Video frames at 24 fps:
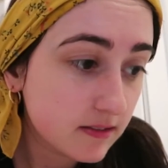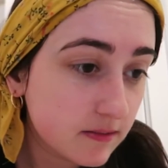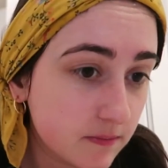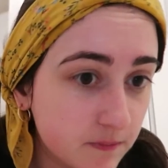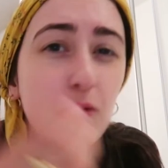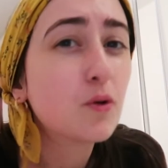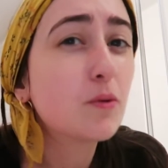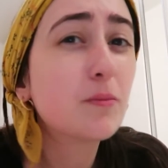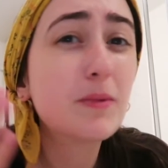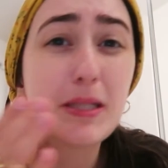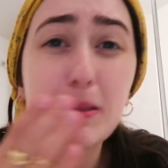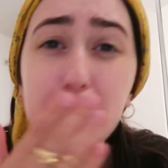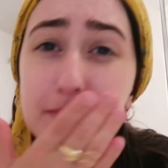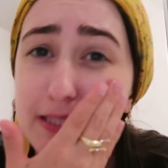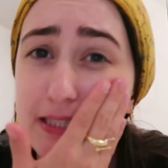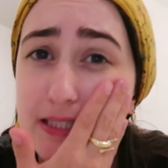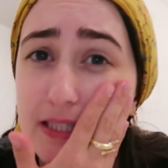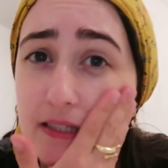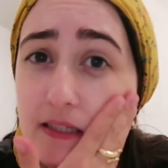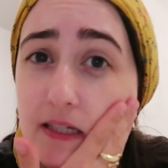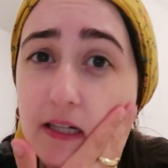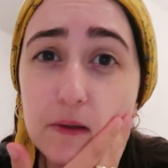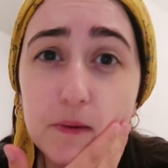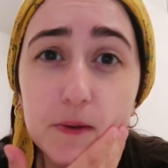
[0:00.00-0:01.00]
Normally my
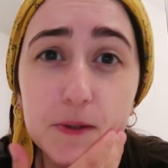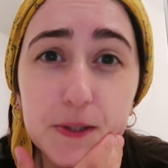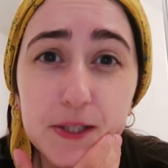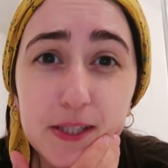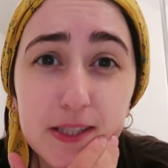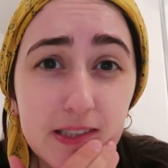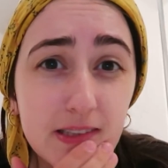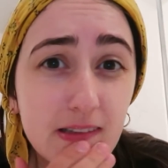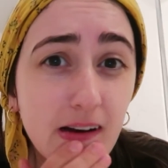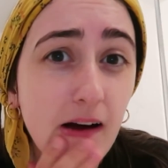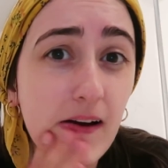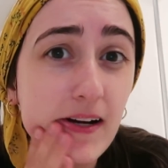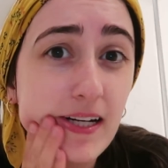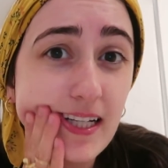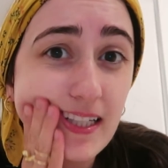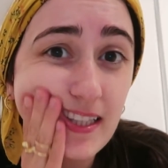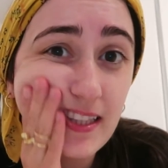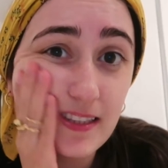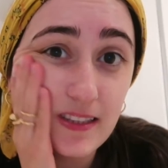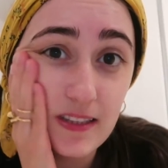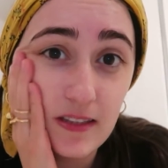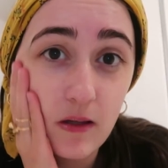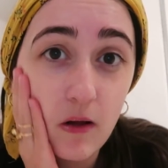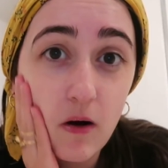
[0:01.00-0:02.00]
skincare routine does not take
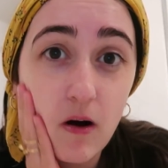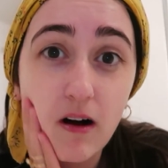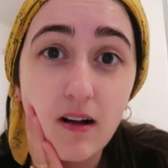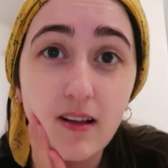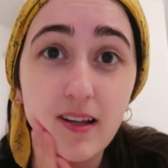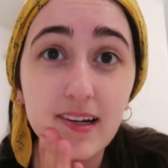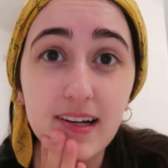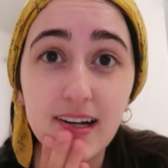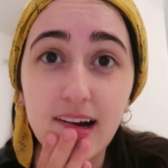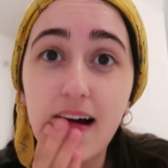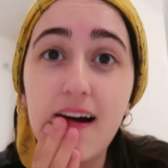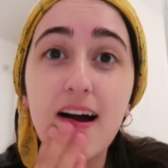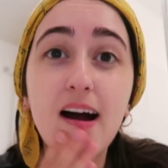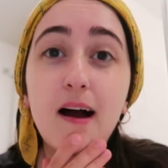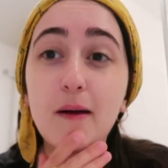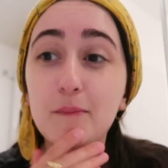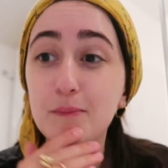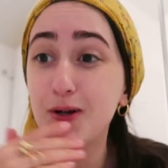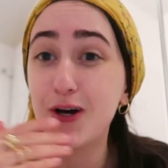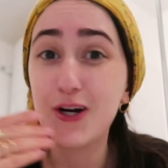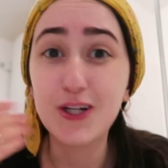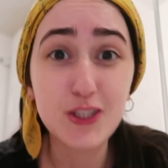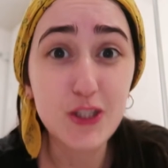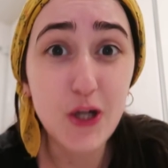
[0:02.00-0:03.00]
this long. Like, I'm
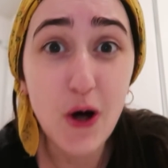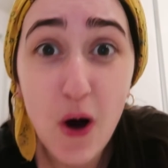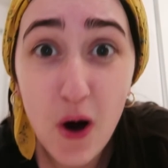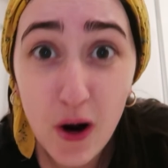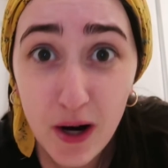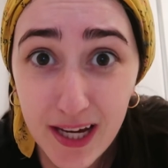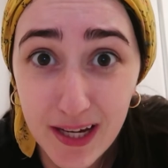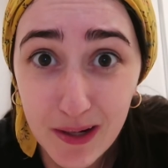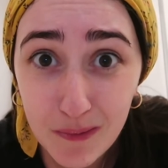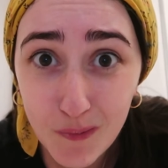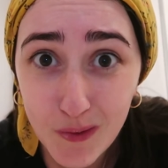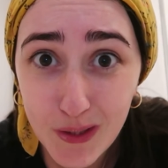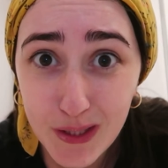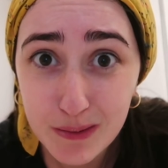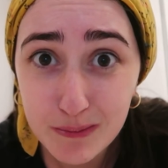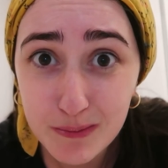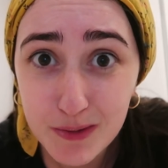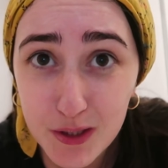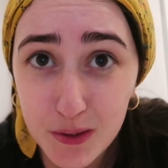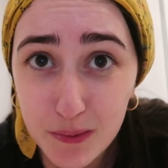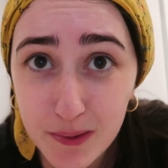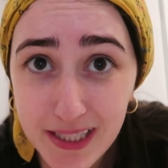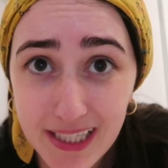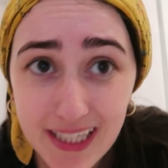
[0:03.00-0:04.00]
not talking while I'm
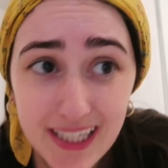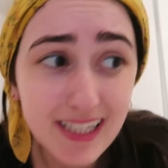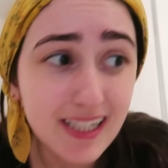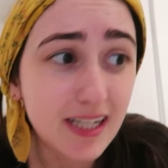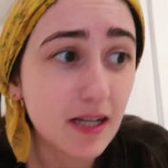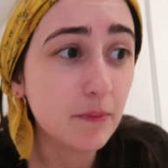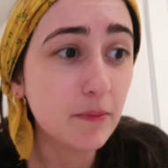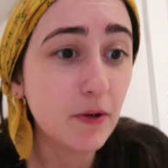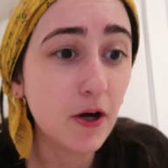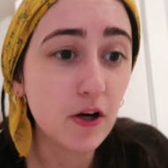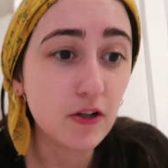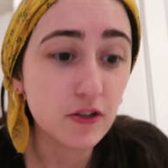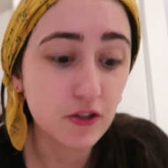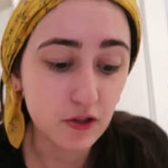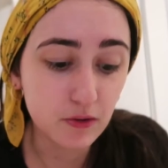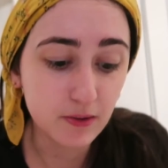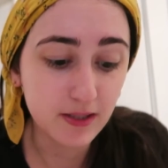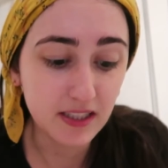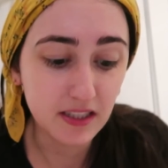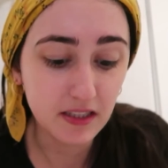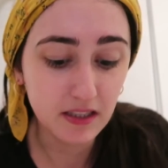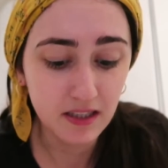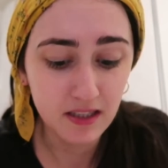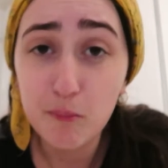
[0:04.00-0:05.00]
doing it. I'm not
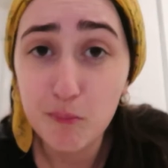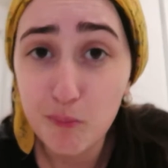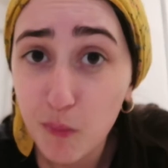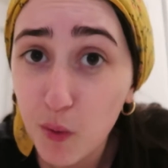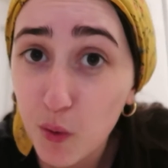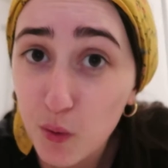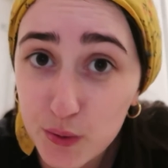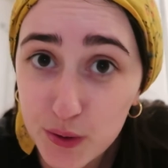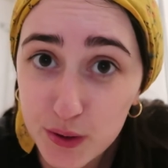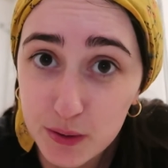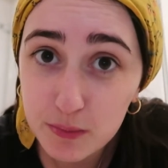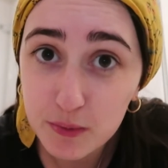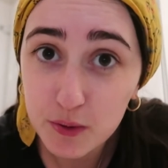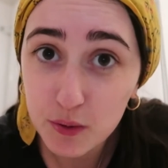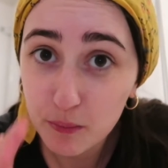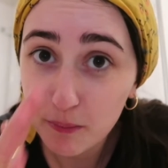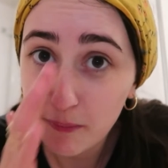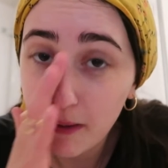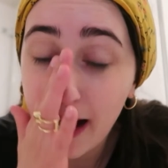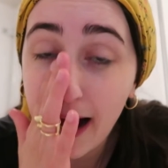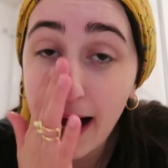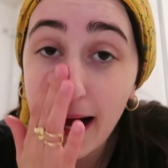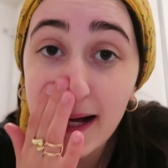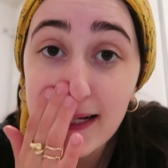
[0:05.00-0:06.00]
doing multiple
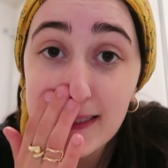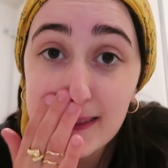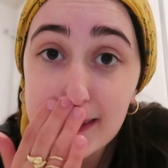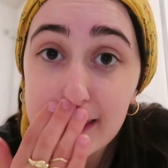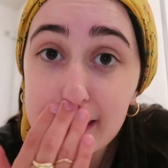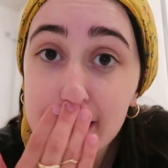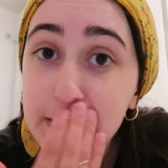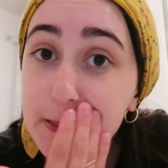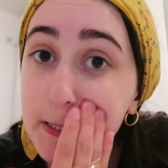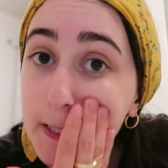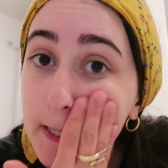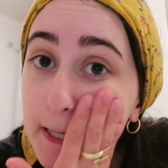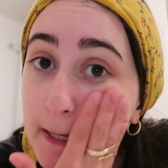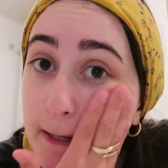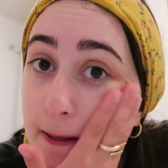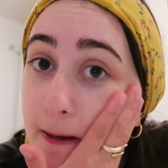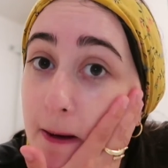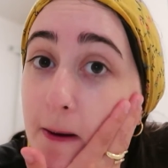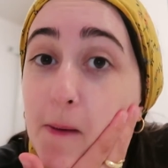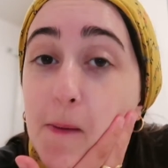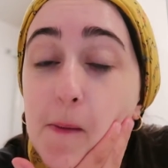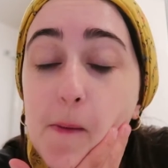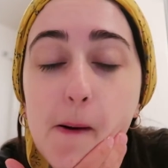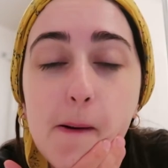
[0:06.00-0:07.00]
masks, you
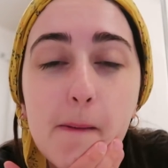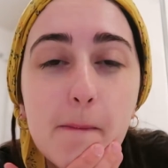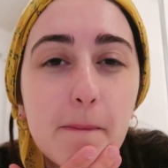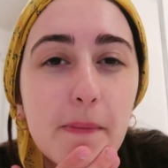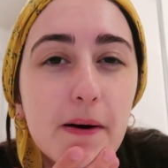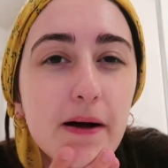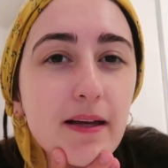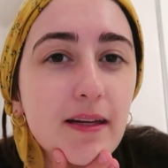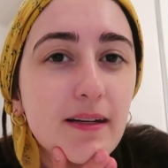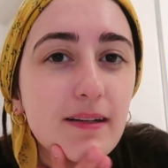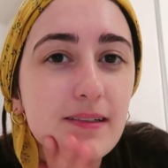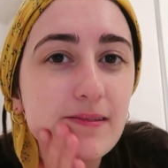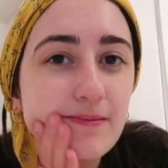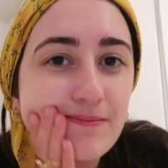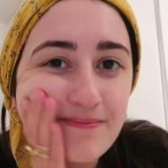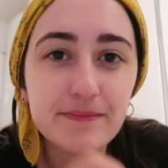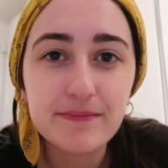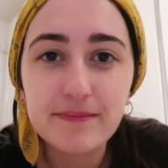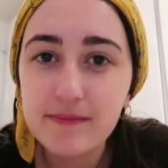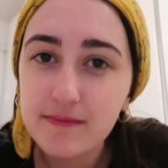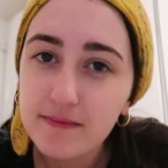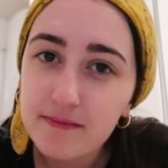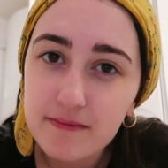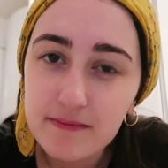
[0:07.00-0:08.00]
know, but
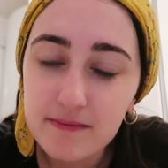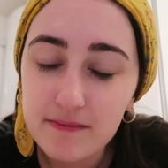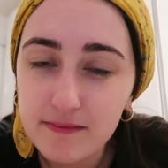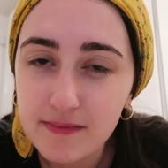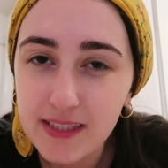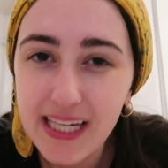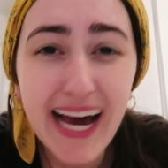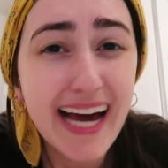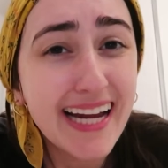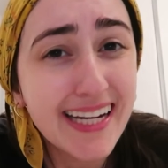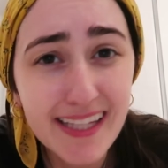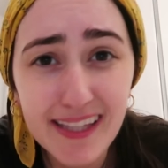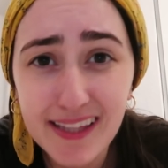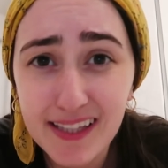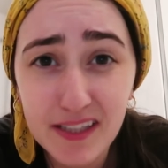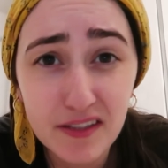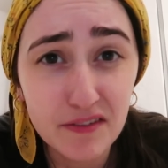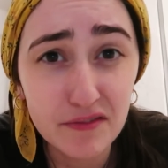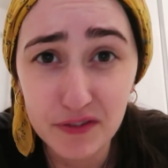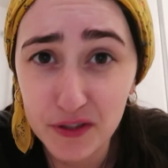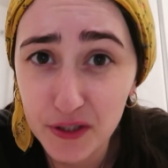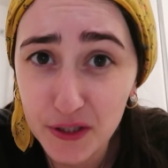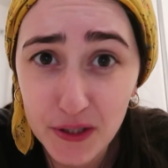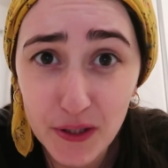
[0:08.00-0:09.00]
anything
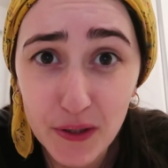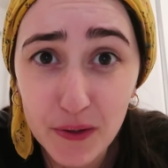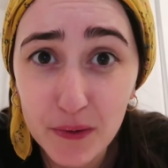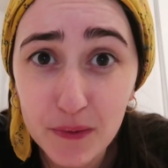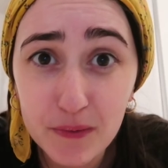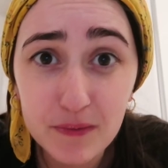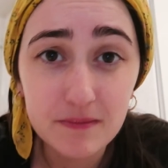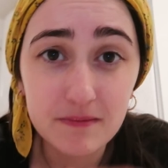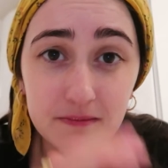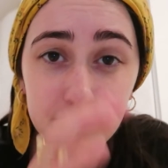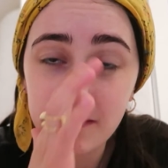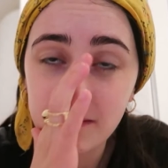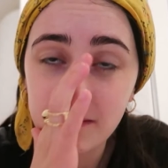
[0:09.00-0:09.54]
for you.